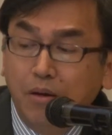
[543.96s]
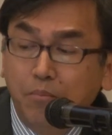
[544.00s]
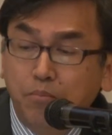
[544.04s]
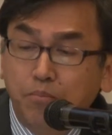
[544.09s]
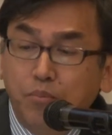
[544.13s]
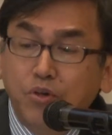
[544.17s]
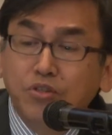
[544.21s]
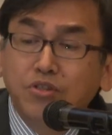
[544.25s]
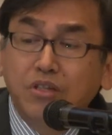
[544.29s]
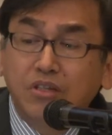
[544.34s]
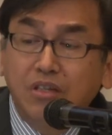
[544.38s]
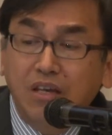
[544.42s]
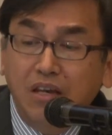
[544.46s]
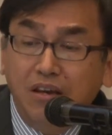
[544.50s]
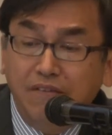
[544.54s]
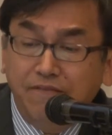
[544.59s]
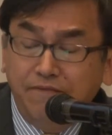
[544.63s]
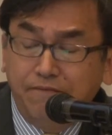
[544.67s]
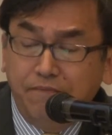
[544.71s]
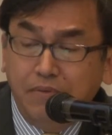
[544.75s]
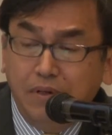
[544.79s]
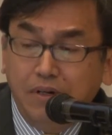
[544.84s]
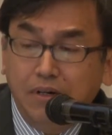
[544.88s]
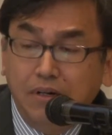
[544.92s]

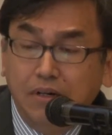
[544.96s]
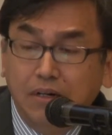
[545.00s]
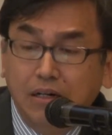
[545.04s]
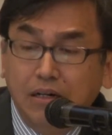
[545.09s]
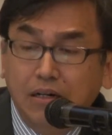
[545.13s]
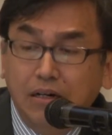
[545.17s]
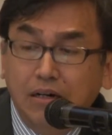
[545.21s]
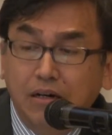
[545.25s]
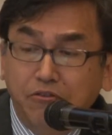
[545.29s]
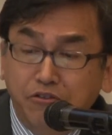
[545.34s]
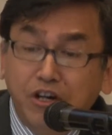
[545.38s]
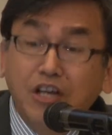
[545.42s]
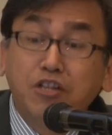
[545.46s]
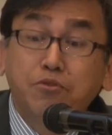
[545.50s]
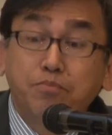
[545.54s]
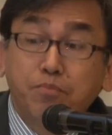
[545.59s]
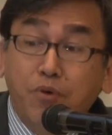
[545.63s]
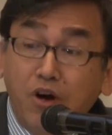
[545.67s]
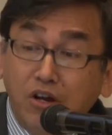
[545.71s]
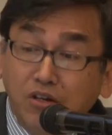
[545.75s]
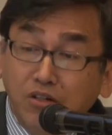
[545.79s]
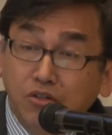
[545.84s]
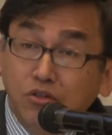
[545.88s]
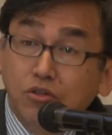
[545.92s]
positive
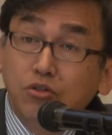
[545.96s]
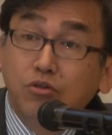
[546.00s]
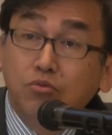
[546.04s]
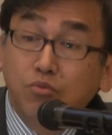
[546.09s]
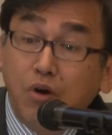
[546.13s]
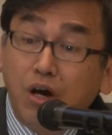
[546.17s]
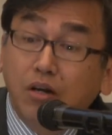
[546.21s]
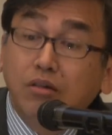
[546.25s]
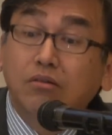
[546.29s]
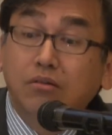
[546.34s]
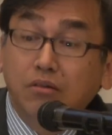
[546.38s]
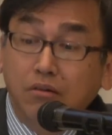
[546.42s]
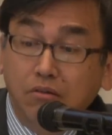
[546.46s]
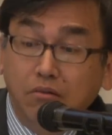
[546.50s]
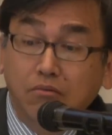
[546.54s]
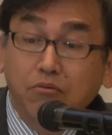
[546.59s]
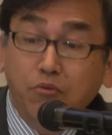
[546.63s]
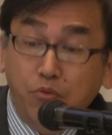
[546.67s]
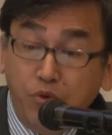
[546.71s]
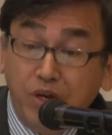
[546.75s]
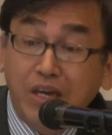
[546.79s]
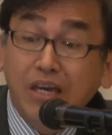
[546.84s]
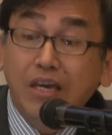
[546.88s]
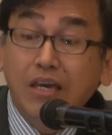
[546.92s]
response to what
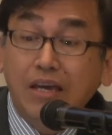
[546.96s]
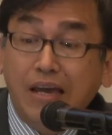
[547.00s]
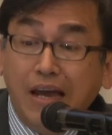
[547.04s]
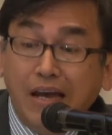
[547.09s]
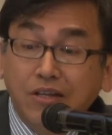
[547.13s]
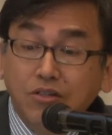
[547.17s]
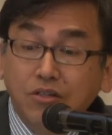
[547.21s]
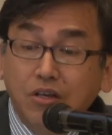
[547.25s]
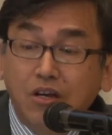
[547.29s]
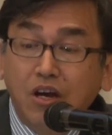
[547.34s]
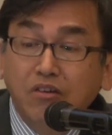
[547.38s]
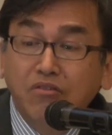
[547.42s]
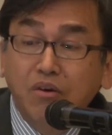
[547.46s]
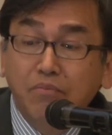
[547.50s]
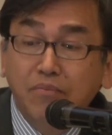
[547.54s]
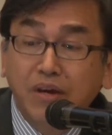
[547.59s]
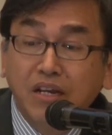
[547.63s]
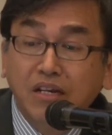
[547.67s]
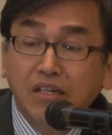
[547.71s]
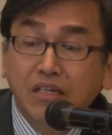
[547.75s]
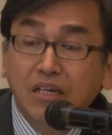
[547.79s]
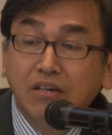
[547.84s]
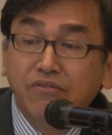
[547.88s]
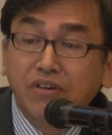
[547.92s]
we as a
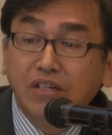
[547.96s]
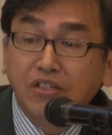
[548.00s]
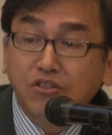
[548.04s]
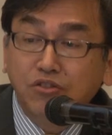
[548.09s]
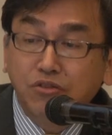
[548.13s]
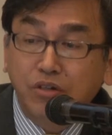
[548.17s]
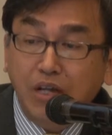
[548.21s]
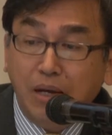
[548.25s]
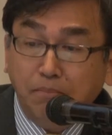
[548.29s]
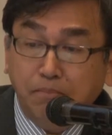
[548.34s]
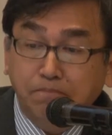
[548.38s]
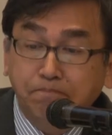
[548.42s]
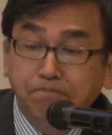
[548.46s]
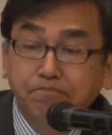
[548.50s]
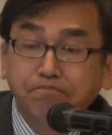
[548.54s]
government giving to them.